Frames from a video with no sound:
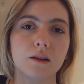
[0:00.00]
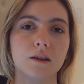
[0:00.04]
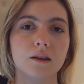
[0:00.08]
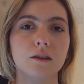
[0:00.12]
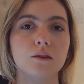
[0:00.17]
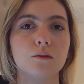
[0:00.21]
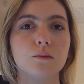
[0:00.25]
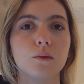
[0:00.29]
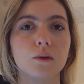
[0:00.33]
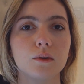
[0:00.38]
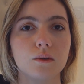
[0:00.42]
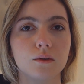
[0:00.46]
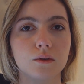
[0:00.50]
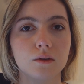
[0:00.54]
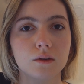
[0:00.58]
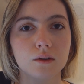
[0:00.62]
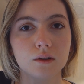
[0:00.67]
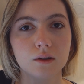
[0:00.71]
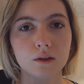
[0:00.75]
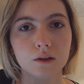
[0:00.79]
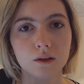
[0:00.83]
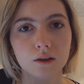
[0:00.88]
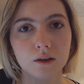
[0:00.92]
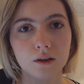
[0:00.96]
it was
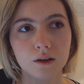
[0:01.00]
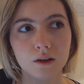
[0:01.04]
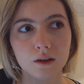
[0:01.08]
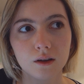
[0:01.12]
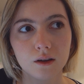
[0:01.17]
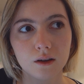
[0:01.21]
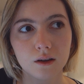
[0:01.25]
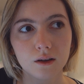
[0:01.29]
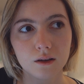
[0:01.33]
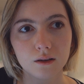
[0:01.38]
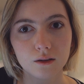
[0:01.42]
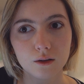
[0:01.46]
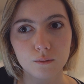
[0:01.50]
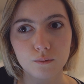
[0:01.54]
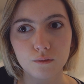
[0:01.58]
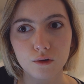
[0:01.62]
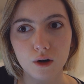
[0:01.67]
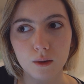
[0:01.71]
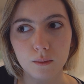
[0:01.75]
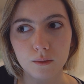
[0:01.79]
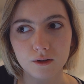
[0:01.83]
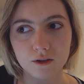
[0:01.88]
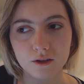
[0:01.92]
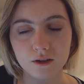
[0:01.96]
the
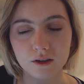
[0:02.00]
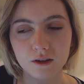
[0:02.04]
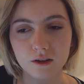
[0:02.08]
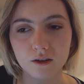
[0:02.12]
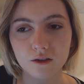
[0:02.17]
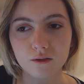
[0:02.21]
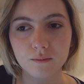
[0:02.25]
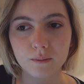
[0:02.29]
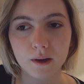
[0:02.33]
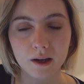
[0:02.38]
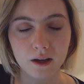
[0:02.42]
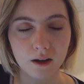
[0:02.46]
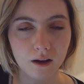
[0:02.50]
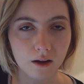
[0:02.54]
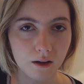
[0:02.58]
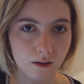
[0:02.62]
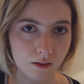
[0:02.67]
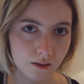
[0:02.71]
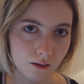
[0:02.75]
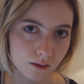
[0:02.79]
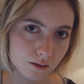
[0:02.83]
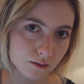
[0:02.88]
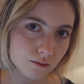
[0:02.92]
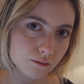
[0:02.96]
property of my
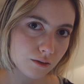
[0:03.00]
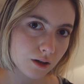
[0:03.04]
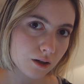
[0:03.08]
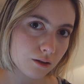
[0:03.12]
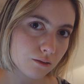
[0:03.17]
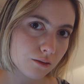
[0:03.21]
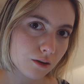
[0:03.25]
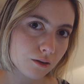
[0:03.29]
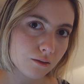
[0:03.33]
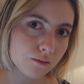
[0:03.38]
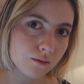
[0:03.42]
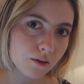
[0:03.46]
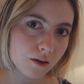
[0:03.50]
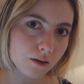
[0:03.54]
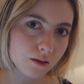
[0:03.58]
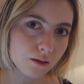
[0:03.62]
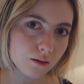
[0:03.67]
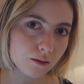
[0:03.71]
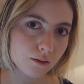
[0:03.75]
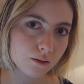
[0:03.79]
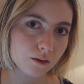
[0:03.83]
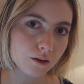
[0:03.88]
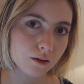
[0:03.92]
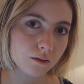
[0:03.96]
other
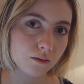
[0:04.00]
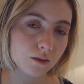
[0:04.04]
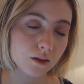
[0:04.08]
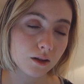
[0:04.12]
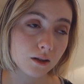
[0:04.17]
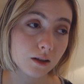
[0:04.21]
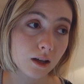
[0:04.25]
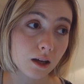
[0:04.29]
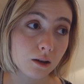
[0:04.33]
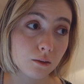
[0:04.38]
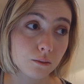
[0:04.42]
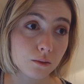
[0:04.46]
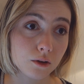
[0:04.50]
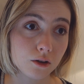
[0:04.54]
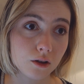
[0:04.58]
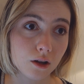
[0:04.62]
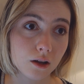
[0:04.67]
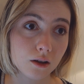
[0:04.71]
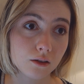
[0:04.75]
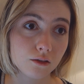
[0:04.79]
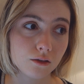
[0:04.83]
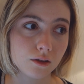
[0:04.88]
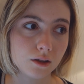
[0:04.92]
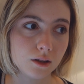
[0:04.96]
great-grandfather, or if it
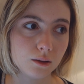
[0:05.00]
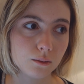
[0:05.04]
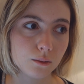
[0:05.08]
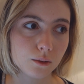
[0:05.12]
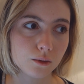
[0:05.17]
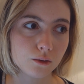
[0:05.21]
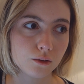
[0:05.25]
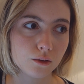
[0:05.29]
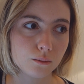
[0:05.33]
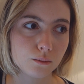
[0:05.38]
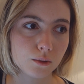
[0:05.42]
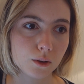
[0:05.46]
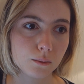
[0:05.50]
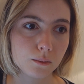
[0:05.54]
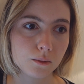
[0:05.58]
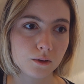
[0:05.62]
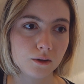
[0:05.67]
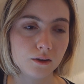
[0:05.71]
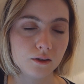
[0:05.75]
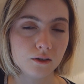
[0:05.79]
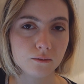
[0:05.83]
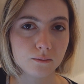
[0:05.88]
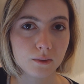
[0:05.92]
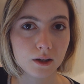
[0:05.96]
actually was the
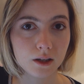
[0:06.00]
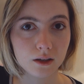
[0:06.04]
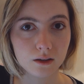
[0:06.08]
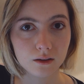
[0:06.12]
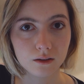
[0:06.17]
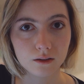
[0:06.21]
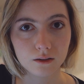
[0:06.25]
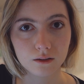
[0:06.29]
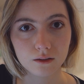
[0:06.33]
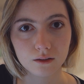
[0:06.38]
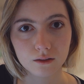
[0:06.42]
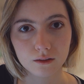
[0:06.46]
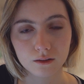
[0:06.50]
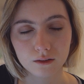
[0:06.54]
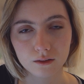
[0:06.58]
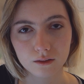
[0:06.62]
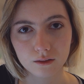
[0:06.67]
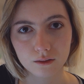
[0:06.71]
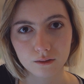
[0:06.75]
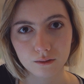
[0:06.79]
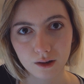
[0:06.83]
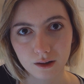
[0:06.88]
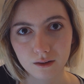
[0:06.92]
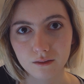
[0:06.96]
property of my
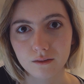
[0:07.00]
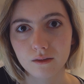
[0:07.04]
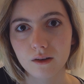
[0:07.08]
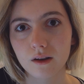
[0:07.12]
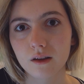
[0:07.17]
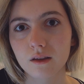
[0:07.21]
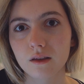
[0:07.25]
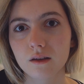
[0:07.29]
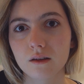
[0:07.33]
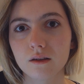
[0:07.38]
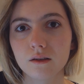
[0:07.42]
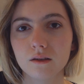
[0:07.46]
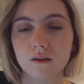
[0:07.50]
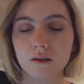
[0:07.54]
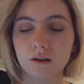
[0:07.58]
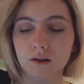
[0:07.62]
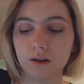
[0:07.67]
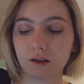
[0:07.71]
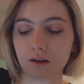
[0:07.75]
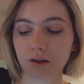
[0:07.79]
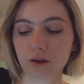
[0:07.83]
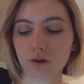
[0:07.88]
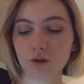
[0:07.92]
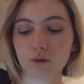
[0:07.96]
grandfather,
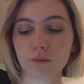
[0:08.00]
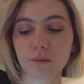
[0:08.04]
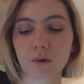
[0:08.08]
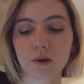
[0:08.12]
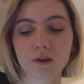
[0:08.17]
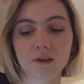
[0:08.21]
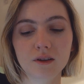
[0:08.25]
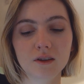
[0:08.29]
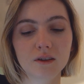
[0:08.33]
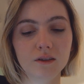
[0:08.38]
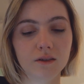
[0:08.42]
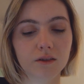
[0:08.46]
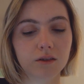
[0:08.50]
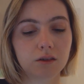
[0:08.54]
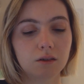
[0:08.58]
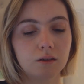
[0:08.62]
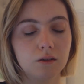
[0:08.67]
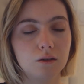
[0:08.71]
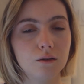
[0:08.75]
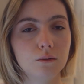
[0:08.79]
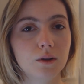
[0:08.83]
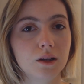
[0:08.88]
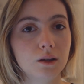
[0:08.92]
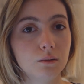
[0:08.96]
who bought it
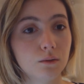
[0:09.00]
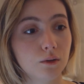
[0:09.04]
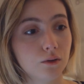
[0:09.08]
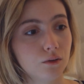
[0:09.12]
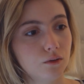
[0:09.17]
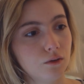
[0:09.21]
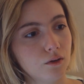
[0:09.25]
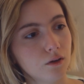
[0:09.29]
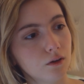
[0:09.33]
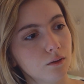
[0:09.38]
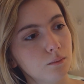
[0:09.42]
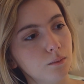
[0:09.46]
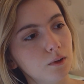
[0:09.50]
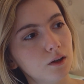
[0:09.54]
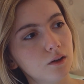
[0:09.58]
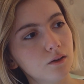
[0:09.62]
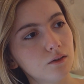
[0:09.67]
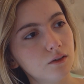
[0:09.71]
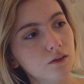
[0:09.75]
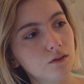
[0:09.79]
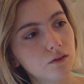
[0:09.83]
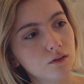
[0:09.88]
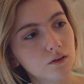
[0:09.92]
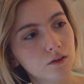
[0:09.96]
when he was young,
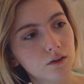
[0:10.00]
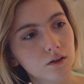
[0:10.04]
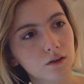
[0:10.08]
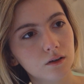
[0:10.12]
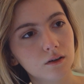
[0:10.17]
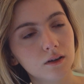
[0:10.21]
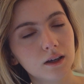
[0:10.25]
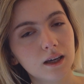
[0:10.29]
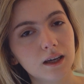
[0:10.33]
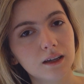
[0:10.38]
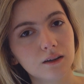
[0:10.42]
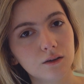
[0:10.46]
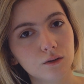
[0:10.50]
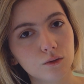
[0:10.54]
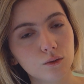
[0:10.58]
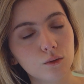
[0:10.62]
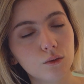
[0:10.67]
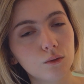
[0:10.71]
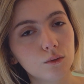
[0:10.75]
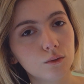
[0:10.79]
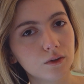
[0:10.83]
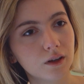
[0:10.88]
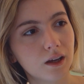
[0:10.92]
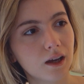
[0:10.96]
because it's again an
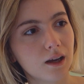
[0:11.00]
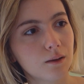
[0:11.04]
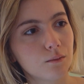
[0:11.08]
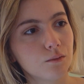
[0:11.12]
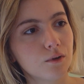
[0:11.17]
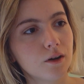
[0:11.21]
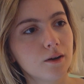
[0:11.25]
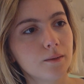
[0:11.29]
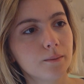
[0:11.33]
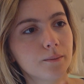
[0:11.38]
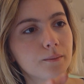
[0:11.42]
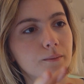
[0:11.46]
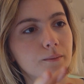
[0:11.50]
old camera,